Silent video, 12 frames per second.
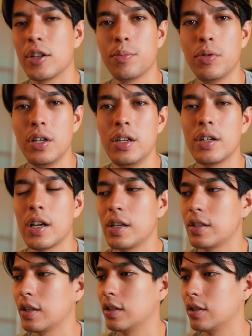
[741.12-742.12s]
yeah it's pretty
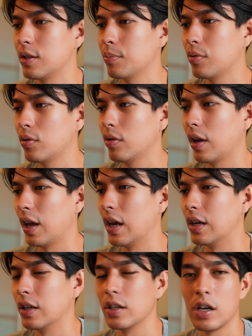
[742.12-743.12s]
nice and simple
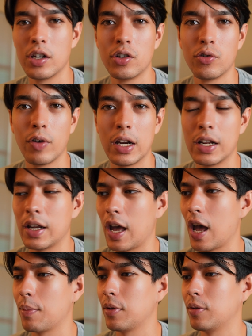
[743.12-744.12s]
and an underrated
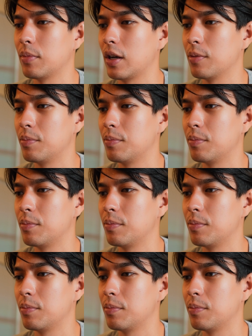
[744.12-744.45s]
app in my